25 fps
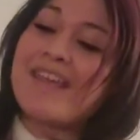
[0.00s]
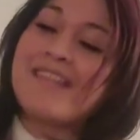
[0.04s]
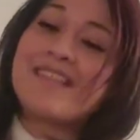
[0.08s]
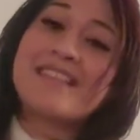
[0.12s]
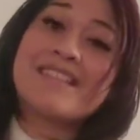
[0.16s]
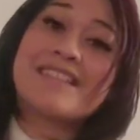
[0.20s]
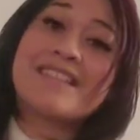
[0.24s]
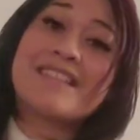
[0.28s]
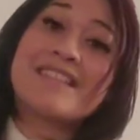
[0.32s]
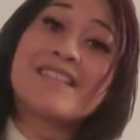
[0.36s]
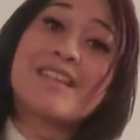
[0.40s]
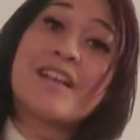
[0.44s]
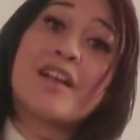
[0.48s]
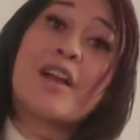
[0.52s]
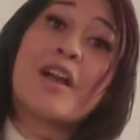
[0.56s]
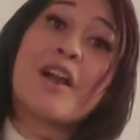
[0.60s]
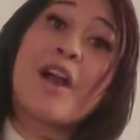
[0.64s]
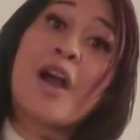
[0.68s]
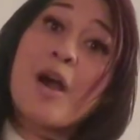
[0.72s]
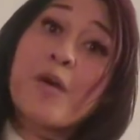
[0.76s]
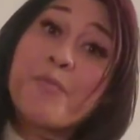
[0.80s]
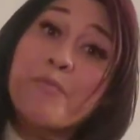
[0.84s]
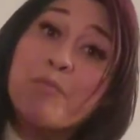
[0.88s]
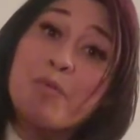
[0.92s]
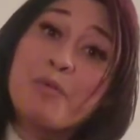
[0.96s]
This is a
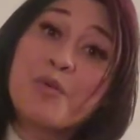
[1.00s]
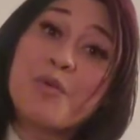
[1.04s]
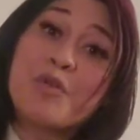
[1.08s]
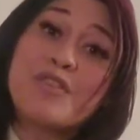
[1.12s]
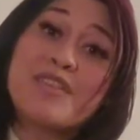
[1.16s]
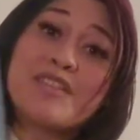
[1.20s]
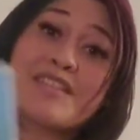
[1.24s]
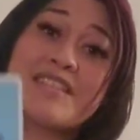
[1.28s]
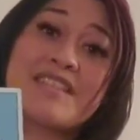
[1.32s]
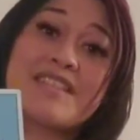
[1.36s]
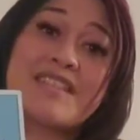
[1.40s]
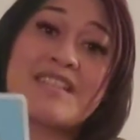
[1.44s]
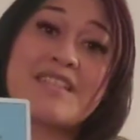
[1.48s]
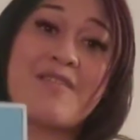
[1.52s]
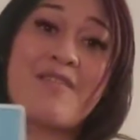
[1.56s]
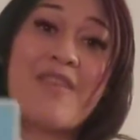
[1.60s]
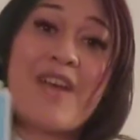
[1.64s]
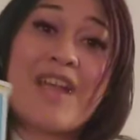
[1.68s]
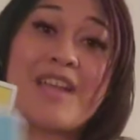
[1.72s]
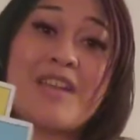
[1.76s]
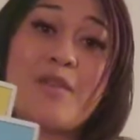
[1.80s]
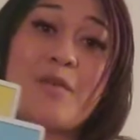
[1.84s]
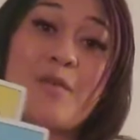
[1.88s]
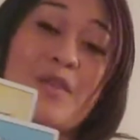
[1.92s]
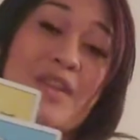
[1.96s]
couple, this is a
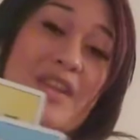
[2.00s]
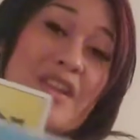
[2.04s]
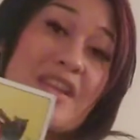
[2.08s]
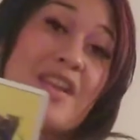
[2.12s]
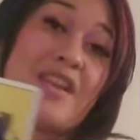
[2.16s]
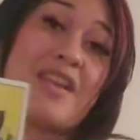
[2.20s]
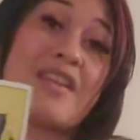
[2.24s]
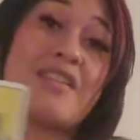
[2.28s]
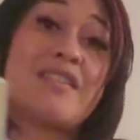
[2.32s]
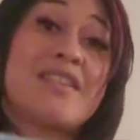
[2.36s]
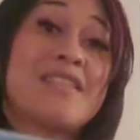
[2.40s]
divine union.